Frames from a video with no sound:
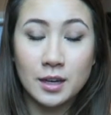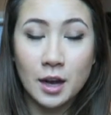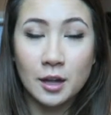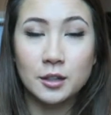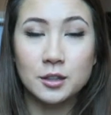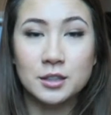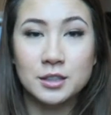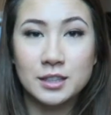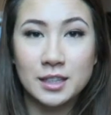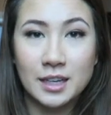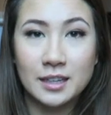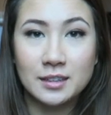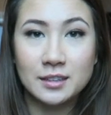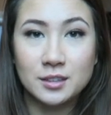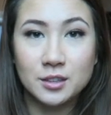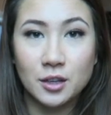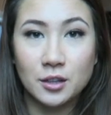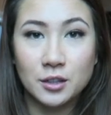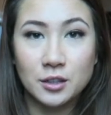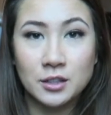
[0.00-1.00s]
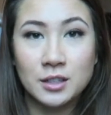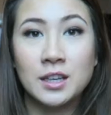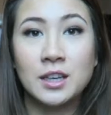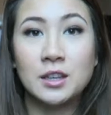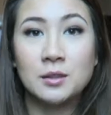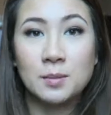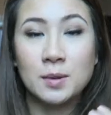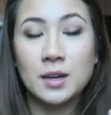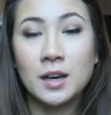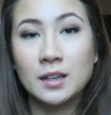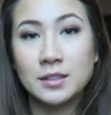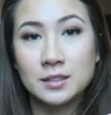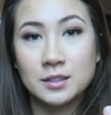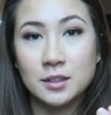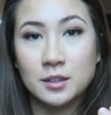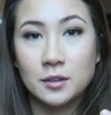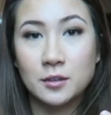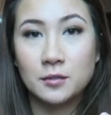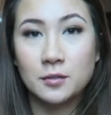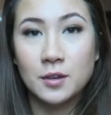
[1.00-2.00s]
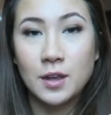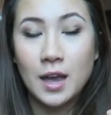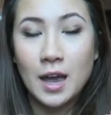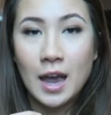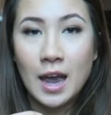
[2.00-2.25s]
color stains on your teeth because of